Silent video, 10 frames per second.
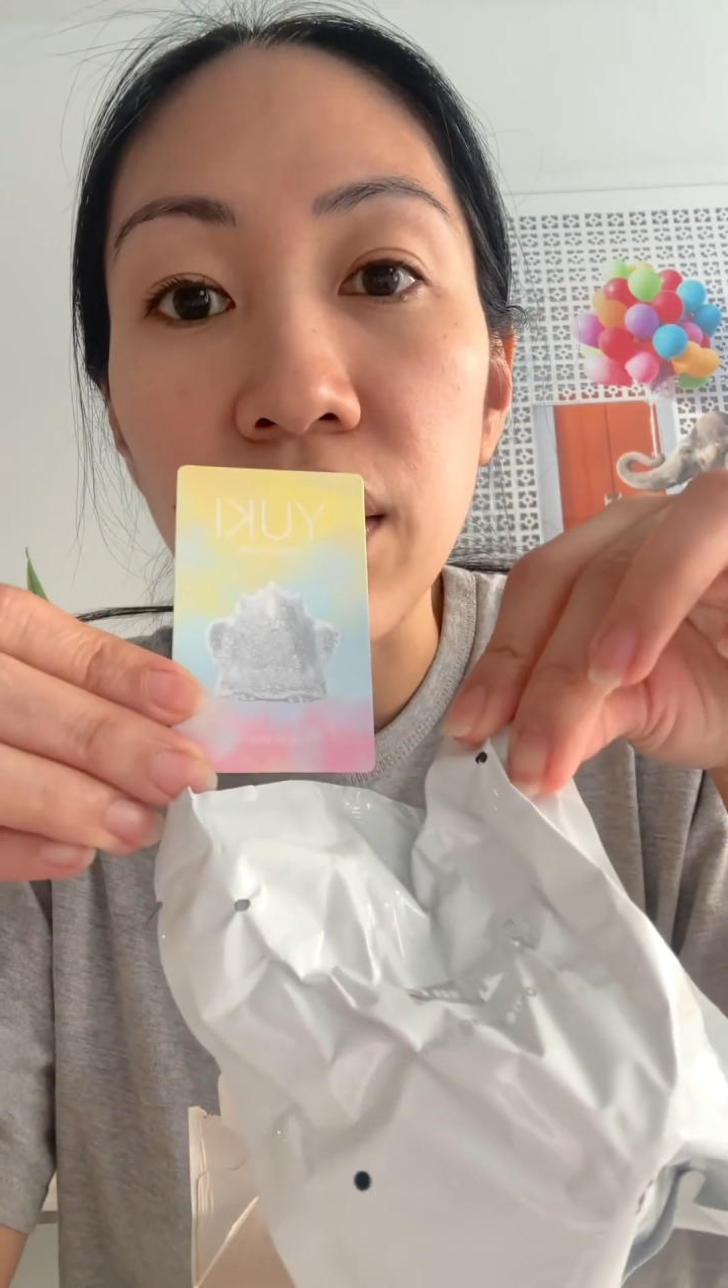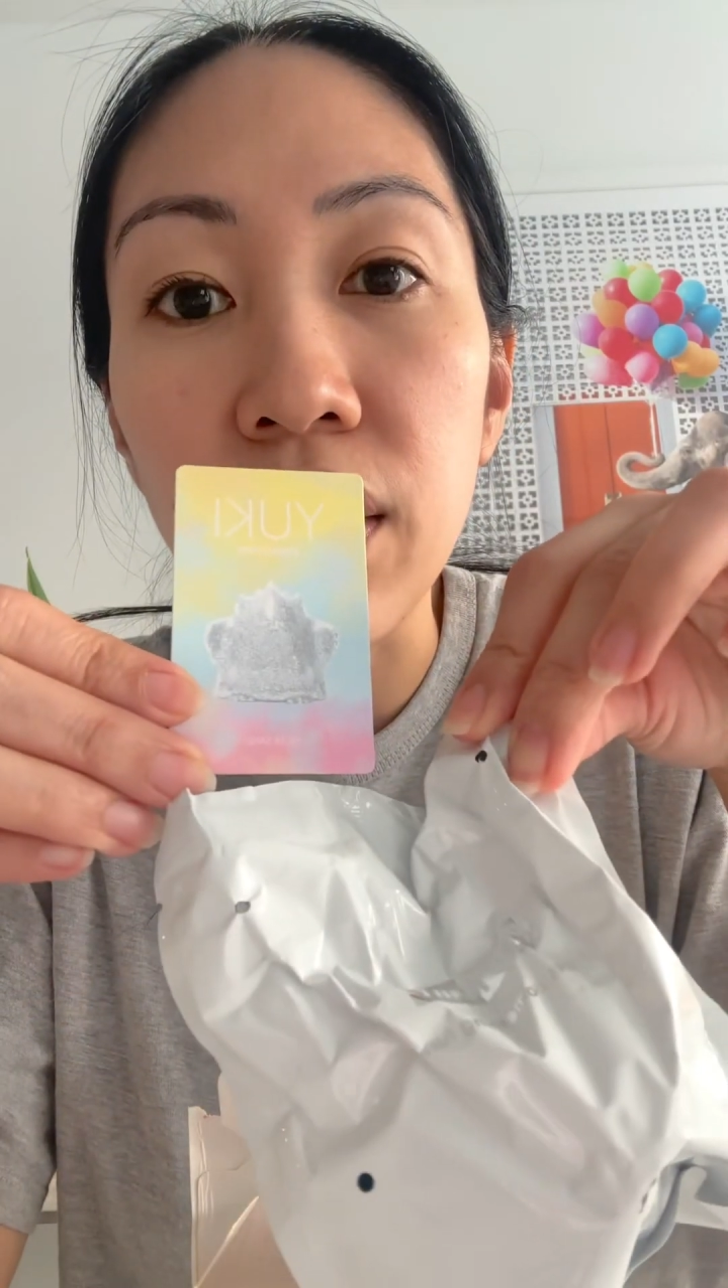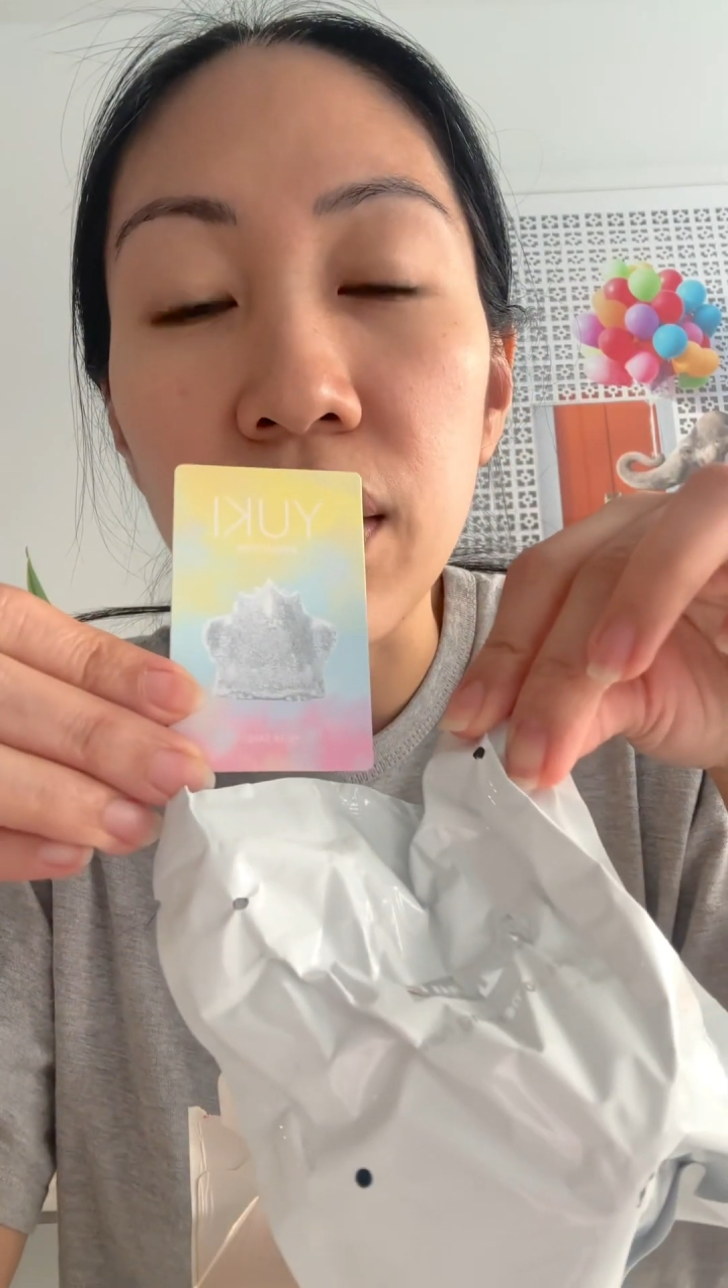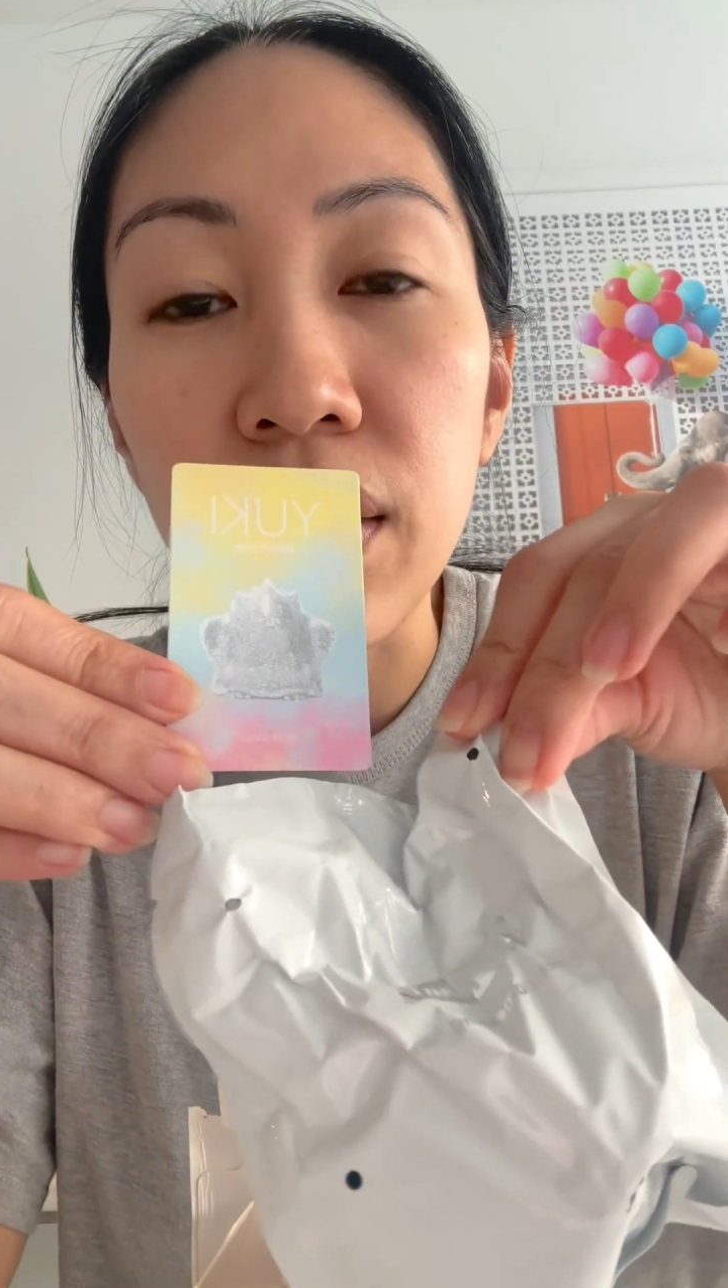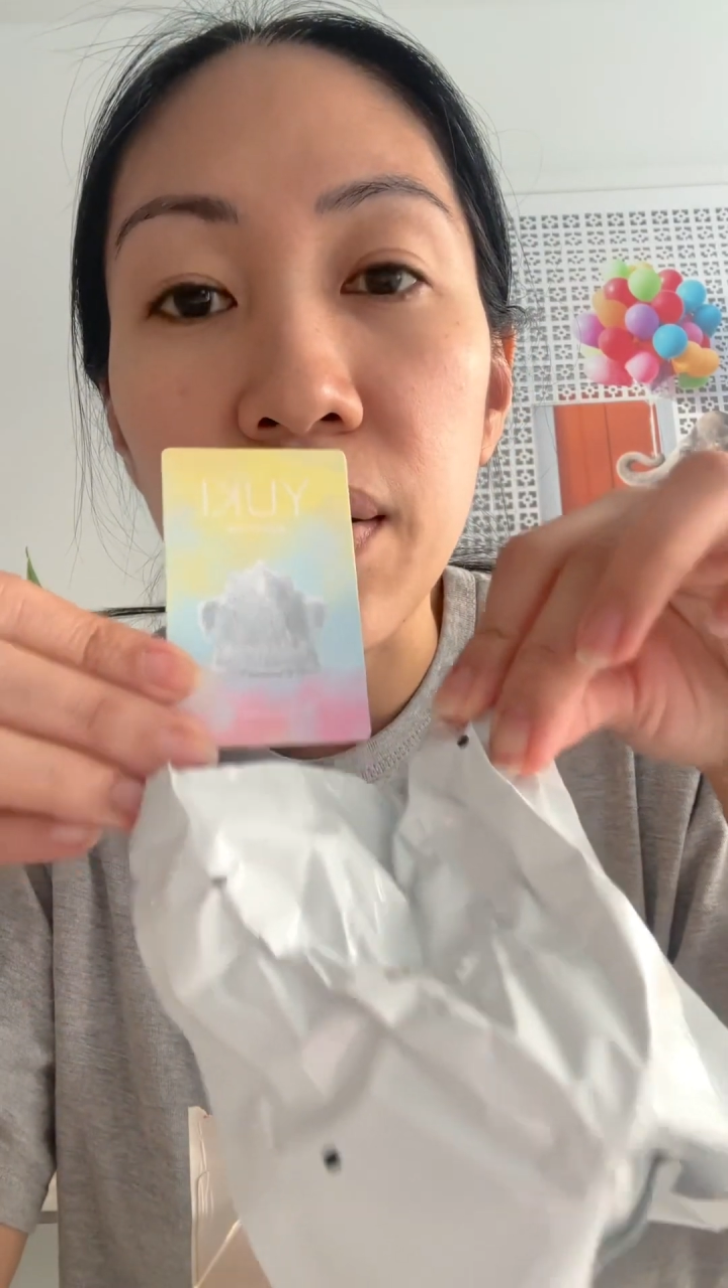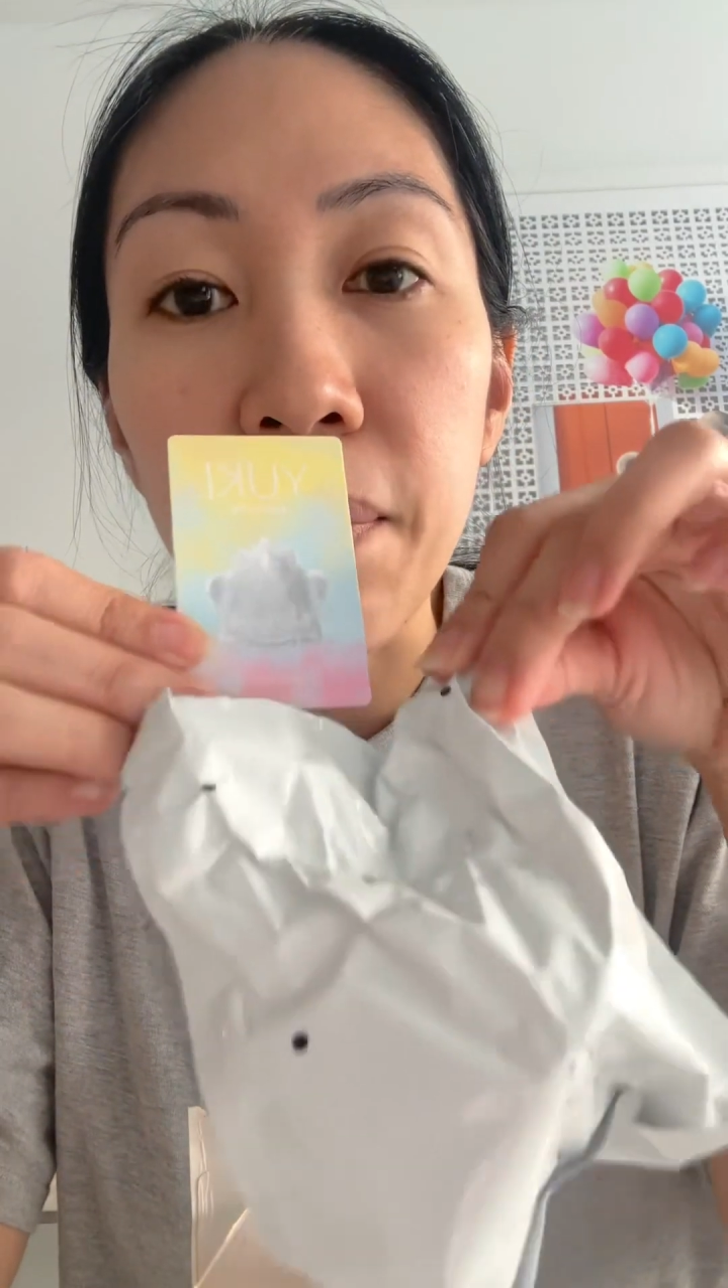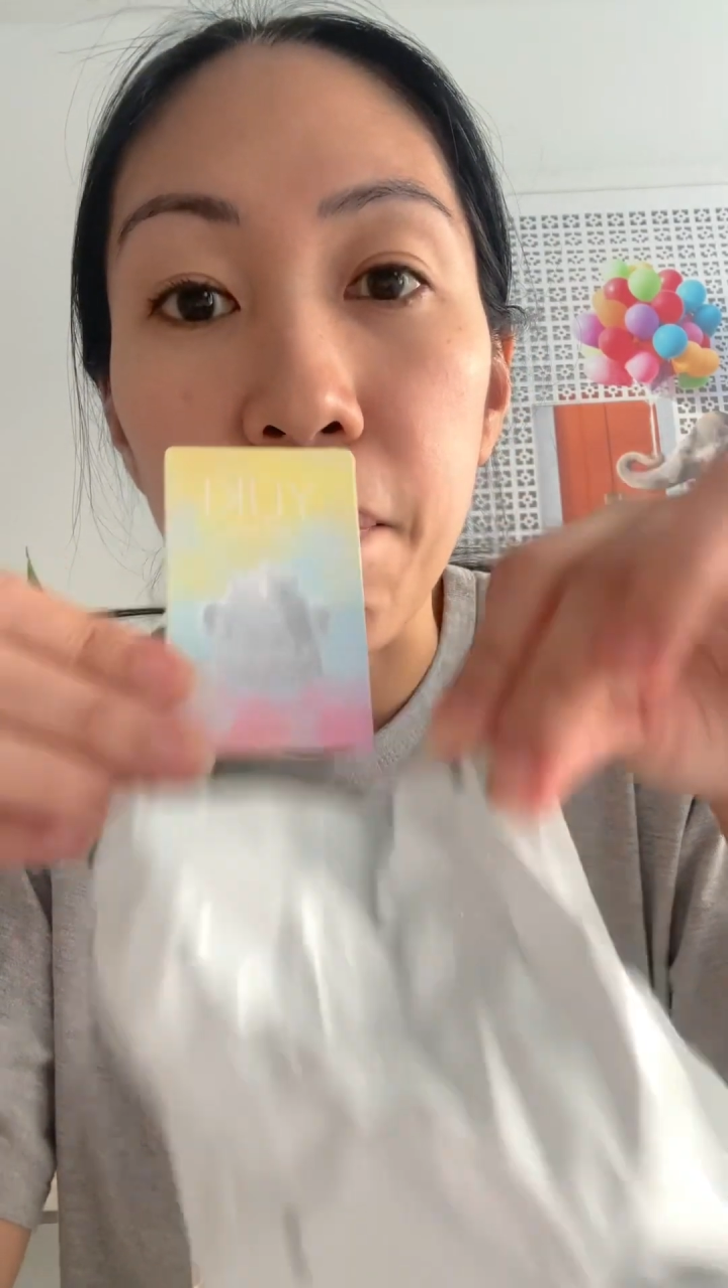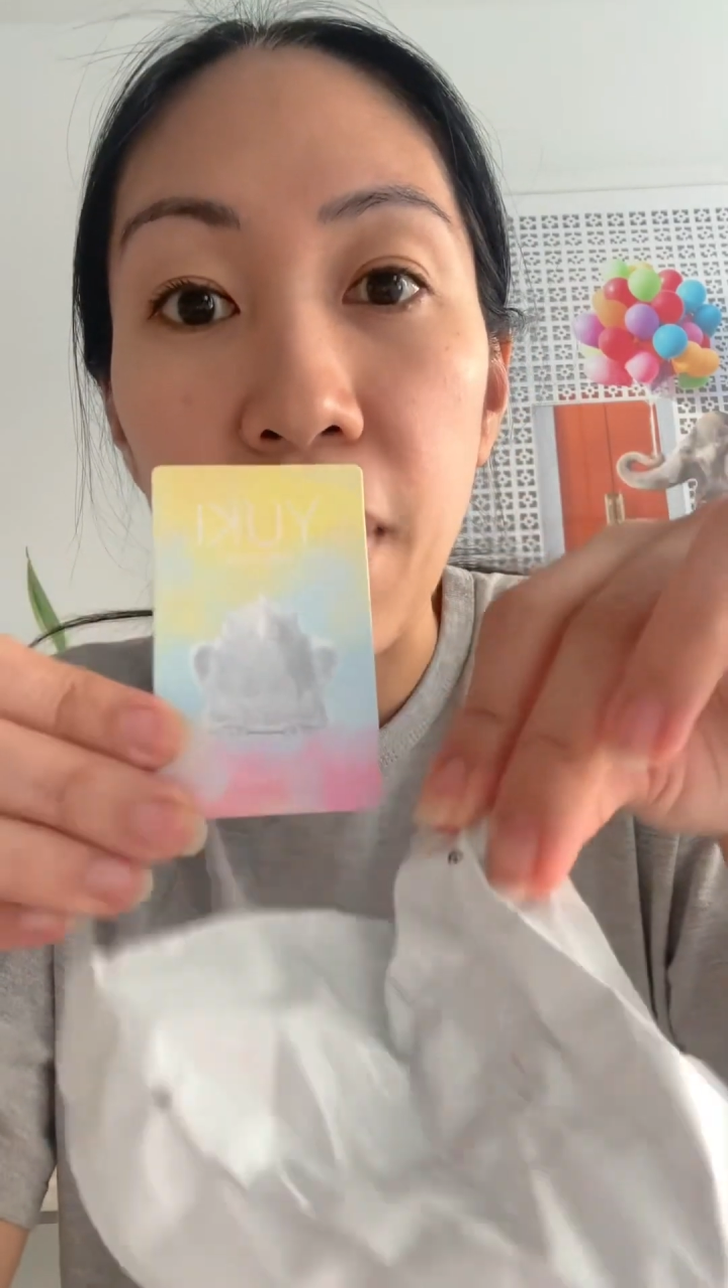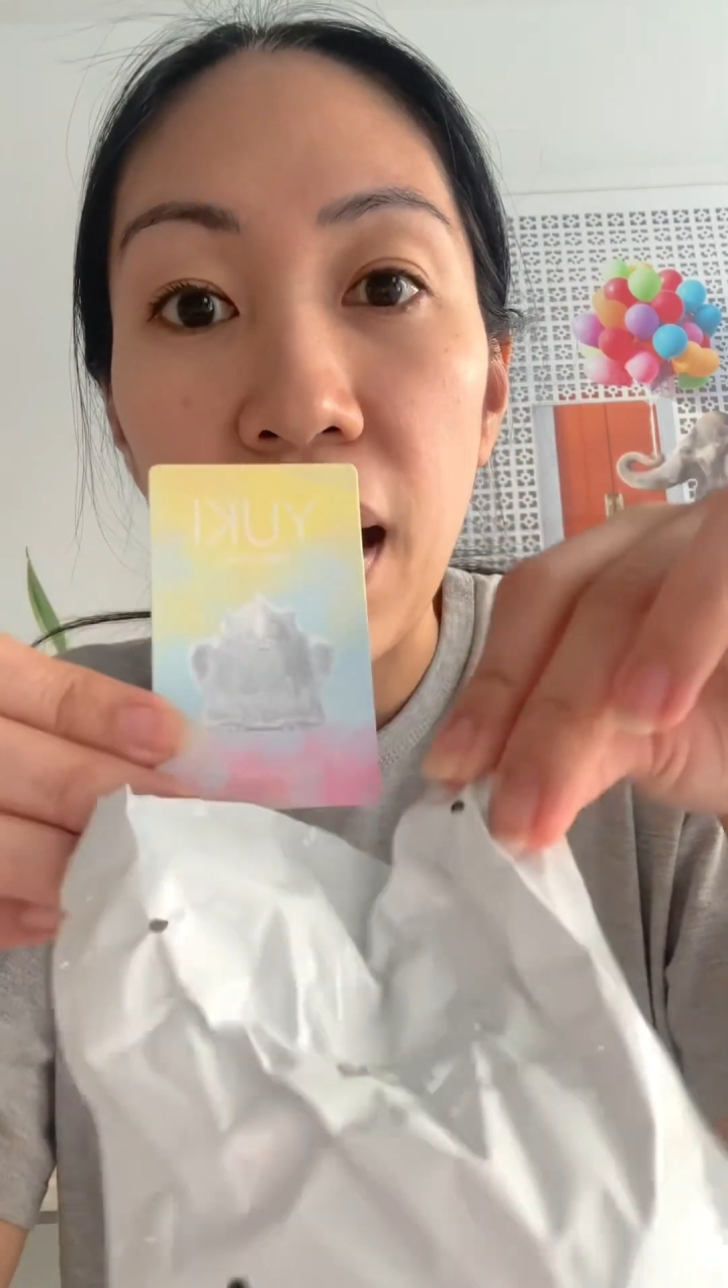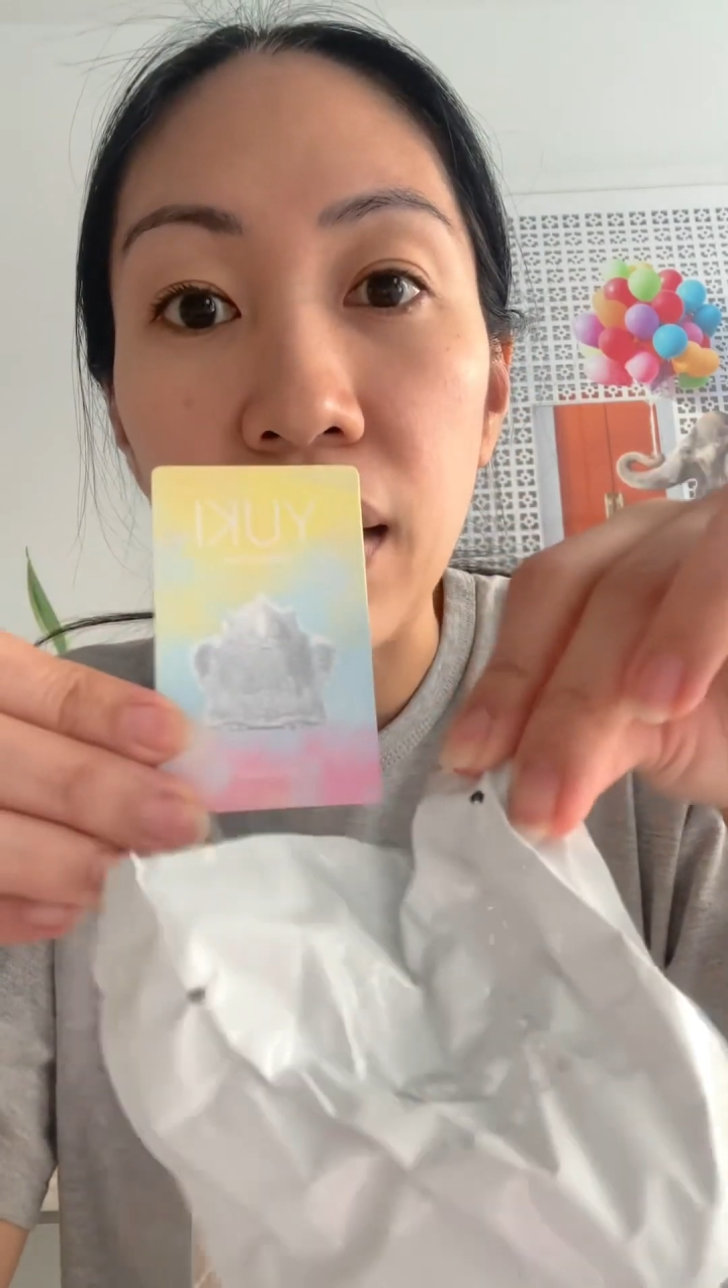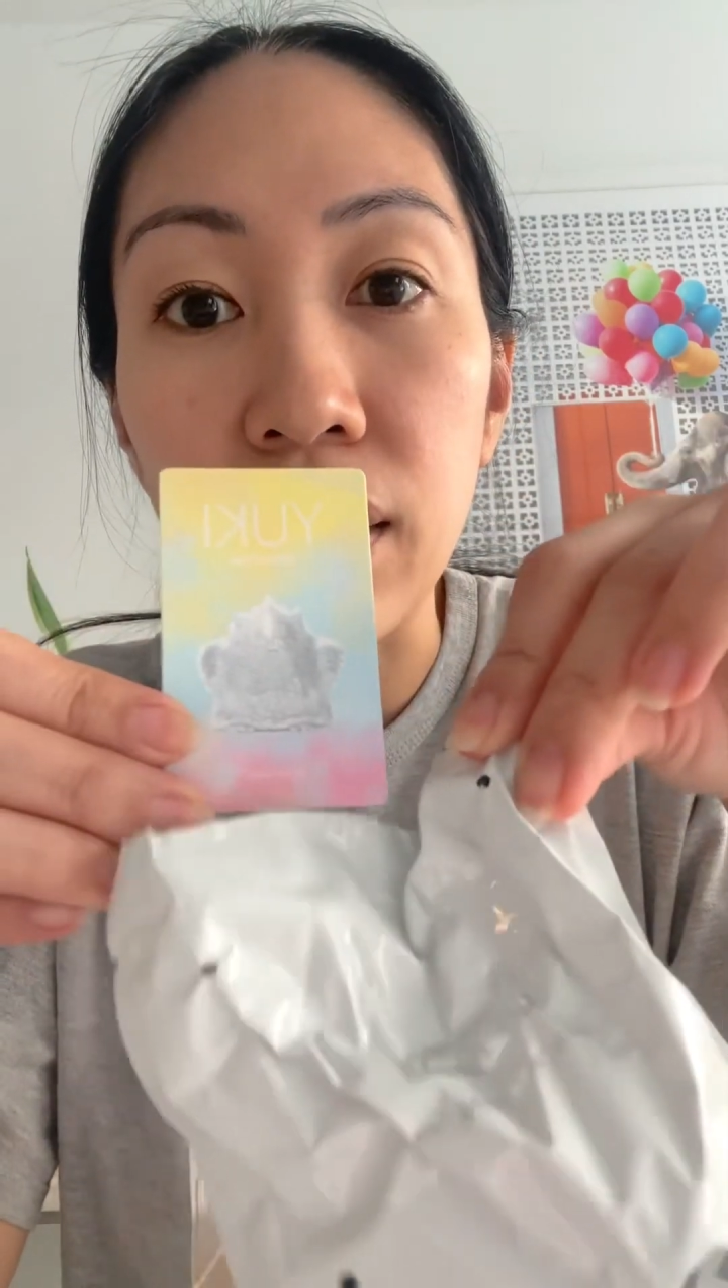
the bag.